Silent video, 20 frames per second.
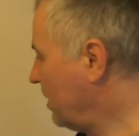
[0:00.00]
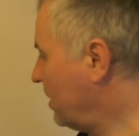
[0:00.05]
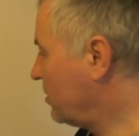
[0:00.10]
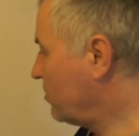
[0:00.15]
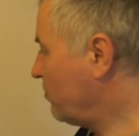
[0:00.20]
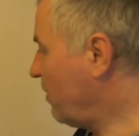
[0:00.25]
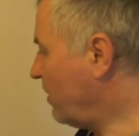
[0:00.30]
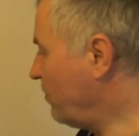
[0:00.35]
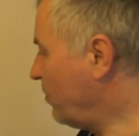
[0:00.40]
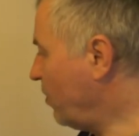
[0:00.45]

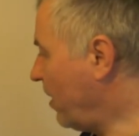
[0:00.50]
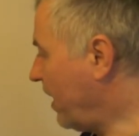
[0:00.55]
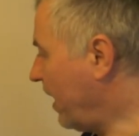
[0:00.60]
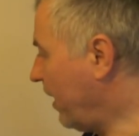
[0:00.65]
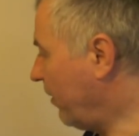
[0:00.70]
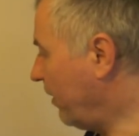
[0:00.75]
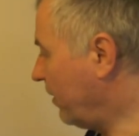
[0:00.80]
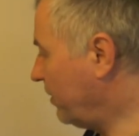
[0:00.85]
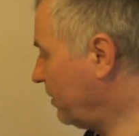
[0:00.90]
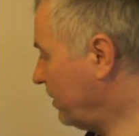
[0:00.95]
it's made by
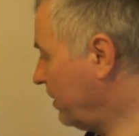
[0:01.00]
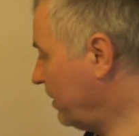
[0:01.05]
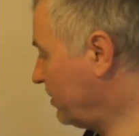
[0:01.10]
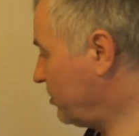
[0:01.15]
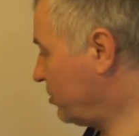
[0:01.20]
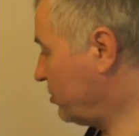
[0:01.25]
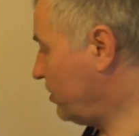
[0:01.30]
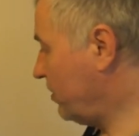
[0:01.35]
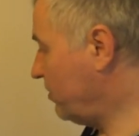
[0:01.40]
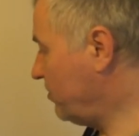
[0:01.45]
Arrow.
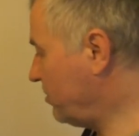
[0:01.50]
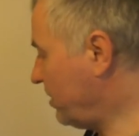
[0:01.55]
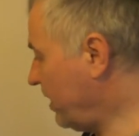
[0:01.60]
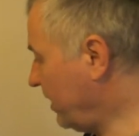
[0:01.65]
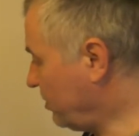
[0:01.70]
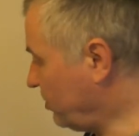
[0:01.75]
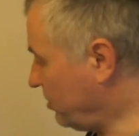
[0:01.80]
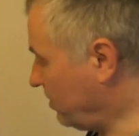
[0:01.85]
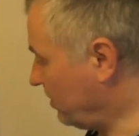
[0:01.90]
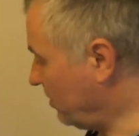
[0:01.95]
It's a
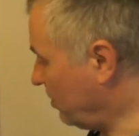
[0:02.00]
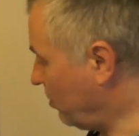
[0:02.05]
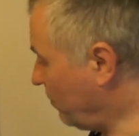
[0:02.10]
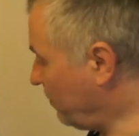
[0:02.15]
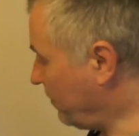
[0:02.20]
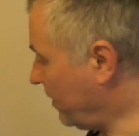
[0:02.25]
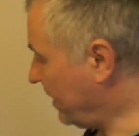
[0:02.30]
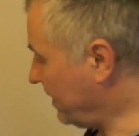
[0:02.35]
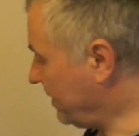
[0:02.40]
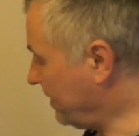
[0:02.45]
2-section
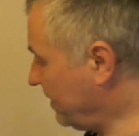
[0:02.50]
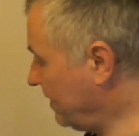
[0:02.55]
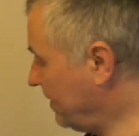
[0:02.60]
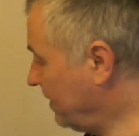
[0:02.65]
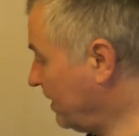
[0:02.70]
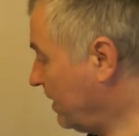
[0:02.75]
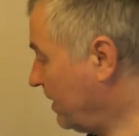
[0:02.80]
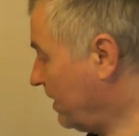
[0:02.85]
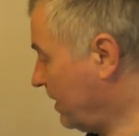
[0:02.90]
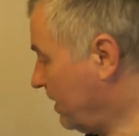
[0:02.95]
loft ladder
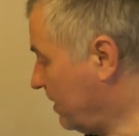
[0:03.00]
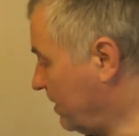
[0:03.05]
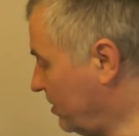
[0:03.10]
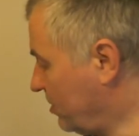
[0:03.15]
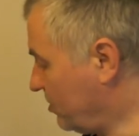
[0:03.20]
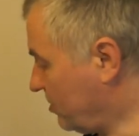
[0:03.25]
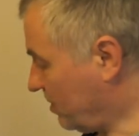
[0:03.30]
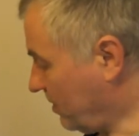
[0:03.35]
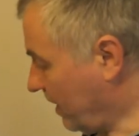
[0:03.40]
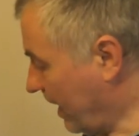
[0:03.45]
and
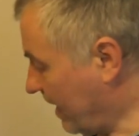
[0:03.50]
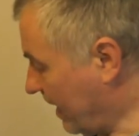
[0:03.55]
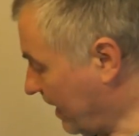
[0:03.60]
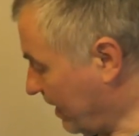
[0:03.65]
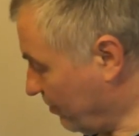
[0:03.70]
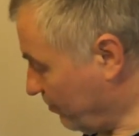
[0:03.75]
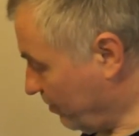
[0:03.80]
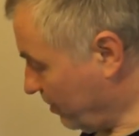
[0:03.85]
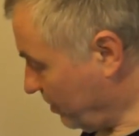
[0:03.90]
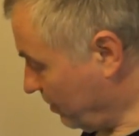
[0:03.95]
it's
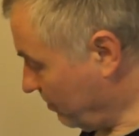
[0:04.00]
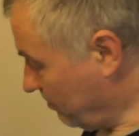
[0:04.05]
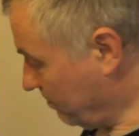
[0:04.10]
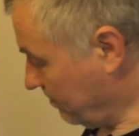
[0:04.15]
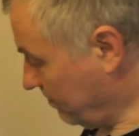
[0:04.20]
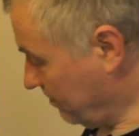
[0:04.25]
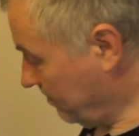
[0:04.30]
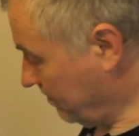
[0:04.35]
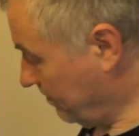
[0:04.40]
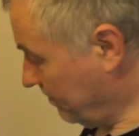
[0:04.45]
aluminium.
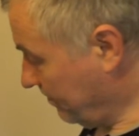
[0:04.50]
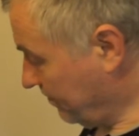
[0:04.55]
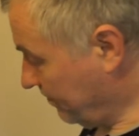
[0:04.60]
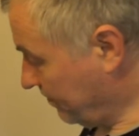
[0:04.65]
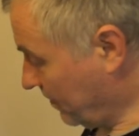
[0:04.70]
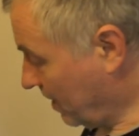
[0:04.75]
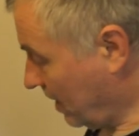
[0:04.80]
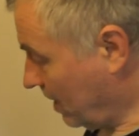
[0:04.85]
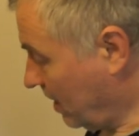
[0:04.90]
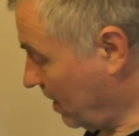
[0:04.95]

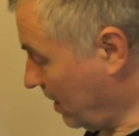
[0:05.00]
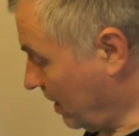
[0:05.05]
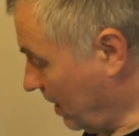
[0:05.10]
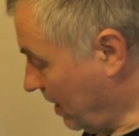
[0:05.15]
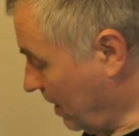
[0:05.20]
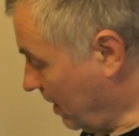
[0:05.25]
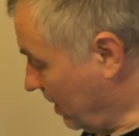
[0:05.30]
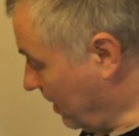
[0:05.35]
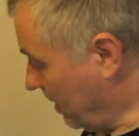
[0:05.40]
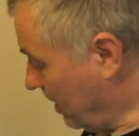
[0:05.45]

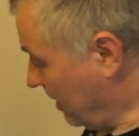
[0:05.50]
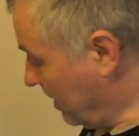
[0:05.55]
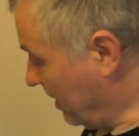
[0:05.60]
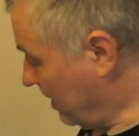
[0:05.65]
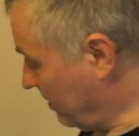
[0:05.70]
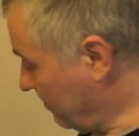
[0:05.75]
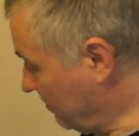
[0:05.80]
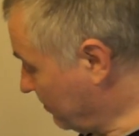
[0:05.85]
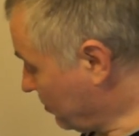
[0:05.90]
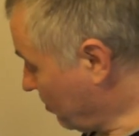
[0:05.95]

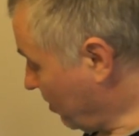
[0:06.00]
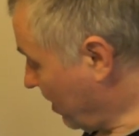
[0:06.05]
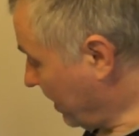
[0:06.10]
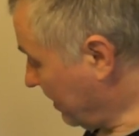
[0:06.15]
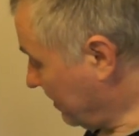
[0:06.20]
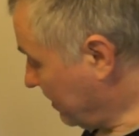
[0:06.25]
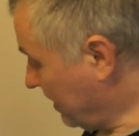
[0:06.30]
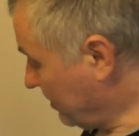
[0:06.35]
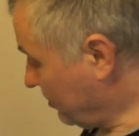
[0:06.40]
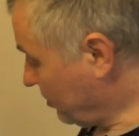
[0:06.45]
It's got
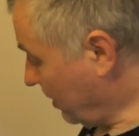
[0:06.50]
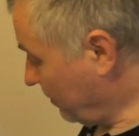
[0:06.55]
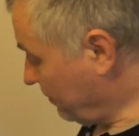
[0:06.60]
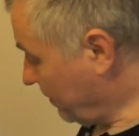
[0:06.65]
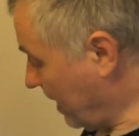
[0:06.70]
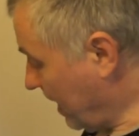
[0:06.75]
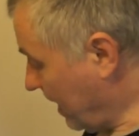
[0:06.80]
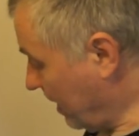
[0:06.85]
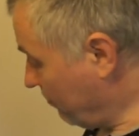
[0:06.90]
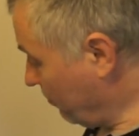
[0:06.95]
a
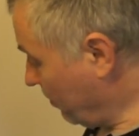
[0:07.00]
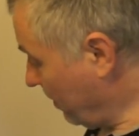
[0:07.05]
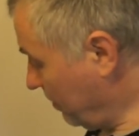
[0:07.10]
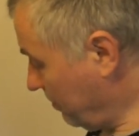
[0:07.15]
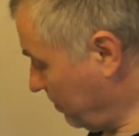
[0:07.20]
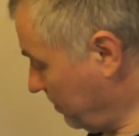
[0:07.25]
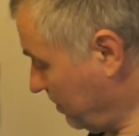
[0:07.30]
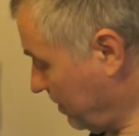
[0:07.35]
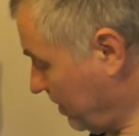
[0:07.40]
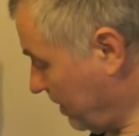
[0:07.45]
safety
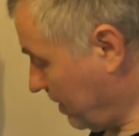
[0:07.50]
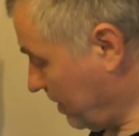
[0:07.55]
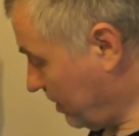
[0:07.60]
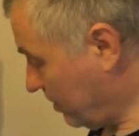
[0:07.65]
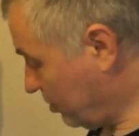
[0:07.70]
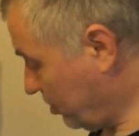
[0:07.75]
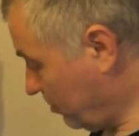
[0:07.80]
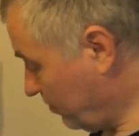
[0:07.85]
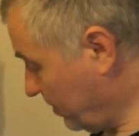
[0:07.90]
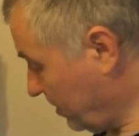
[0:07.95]
handrail,
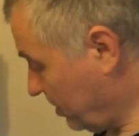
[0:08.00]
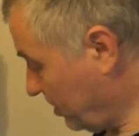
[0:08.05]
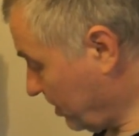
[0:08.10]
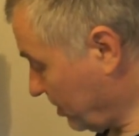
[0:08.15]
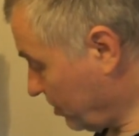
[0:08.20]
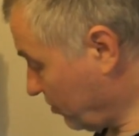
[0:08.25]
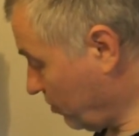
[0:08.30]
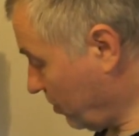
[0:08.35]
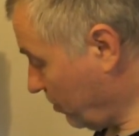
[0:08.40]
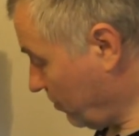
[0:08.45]
should be
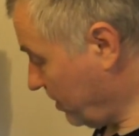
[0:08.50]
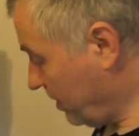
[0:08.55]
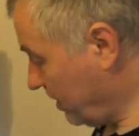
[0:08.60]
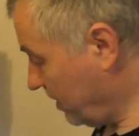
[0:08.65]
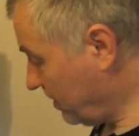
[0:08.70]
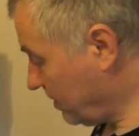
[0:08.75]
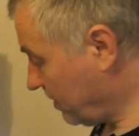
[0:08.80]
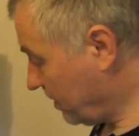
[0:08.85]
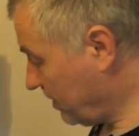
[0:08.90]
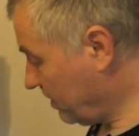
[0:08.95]
just what we
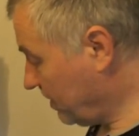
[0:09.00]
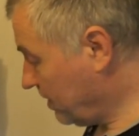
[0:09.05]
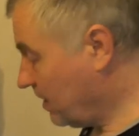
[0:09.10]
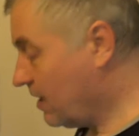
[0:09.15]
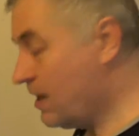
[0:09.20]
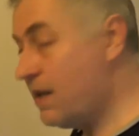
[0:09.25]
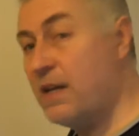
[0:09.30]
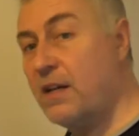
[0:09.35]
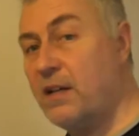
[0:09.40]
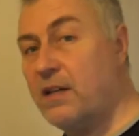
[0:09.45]
need.
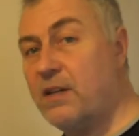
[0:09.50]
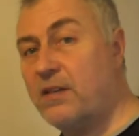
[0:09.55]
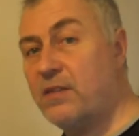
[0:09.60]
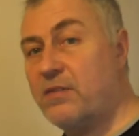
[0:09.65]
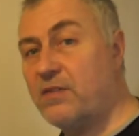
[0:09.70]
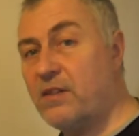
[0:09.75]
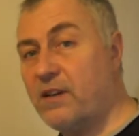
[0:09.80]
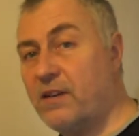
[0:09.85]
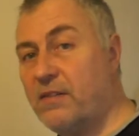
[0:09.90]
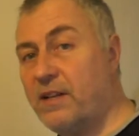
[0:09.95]

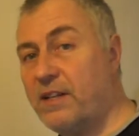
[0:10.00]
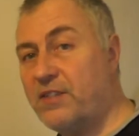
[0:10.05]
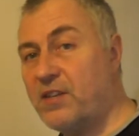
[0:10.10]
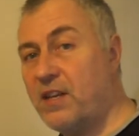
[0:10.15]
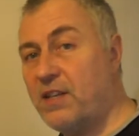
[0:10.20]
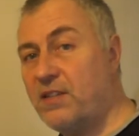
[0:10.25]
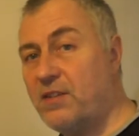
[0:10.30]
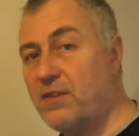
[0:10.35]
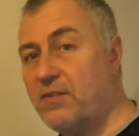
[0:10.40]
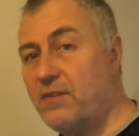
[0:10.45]
So let's
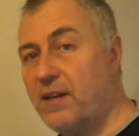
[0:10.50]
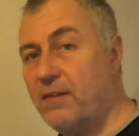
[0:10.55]
get to